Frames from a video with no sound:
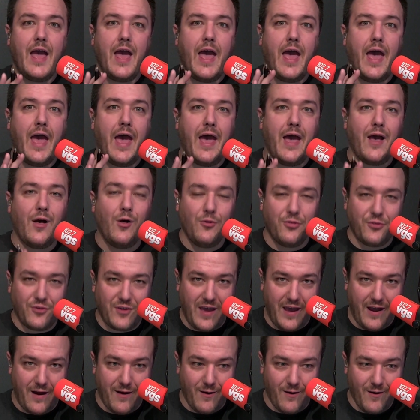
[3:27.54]
health
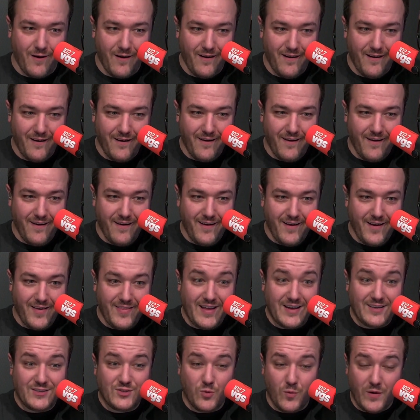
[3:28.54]
care. And
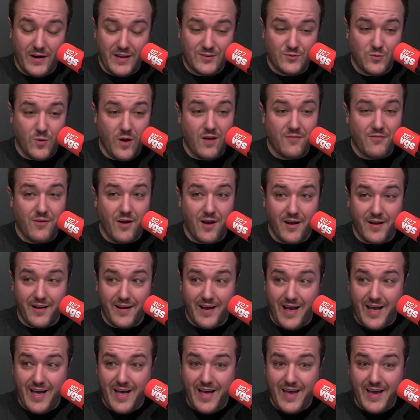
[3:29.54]
then in 2012, a
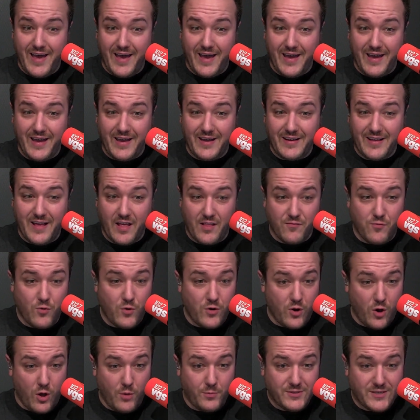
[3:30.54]
guy in
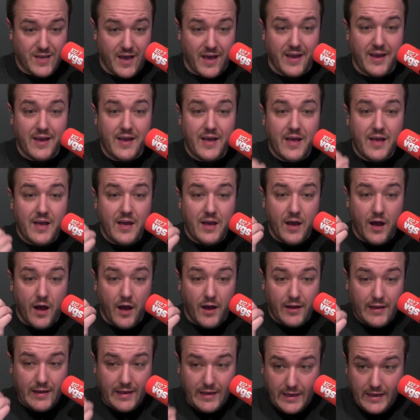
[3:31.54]
California, homeless guy,
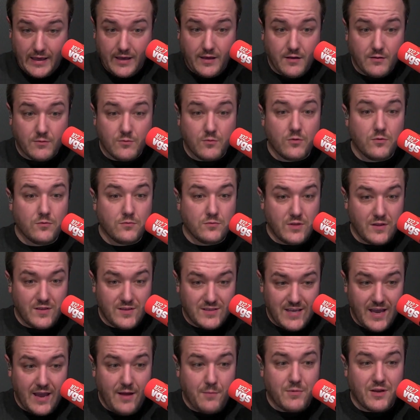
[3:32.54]
he did the
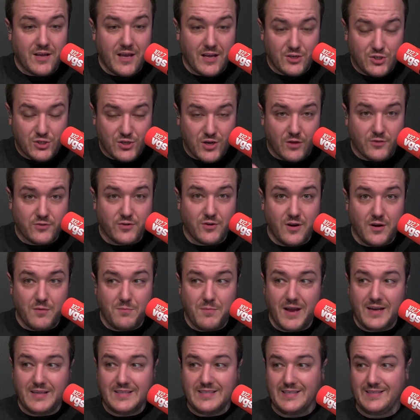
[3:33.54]
same to get shelter and
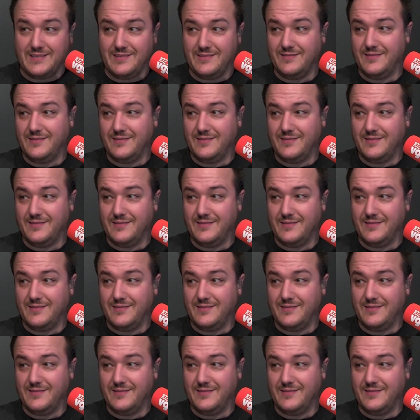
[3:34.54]
medicine.